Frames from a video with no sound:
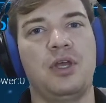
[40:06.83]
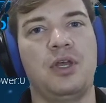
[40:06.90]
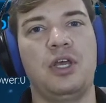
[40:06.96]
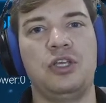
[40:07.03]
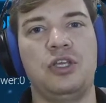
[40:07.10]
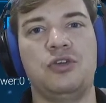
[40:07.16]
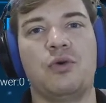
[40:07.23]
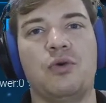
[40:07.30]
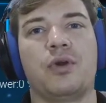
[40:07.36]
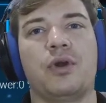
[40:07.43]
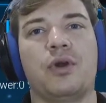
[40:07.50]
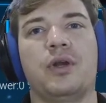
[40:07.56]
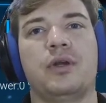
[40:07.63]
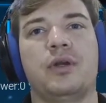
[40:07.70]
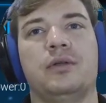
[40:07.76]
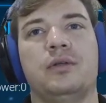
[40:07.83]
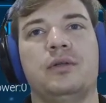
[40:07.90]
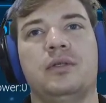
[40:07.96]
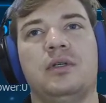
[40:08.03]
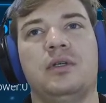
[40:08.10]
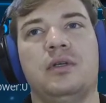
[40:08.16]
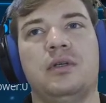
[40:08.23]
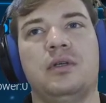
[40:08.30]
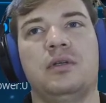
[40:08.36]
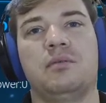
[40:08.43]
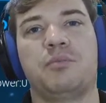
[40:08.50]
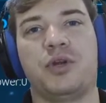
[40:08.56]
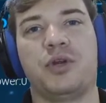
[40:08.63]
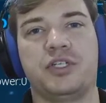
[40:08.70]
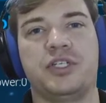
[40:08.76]
your
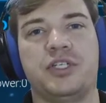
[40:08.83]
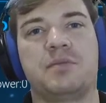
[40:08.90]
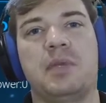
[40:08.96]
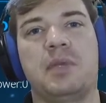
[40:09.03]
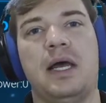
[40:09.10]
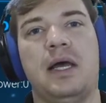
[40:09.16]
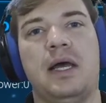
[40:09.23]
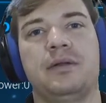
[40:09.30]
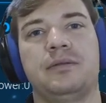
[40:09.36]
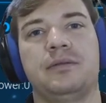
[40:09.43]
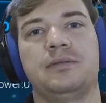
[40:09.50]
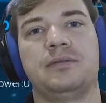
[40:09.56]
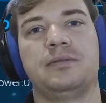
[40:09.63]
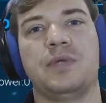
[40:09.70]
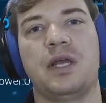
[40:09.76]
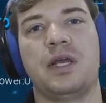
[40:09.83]
purchase plot, right?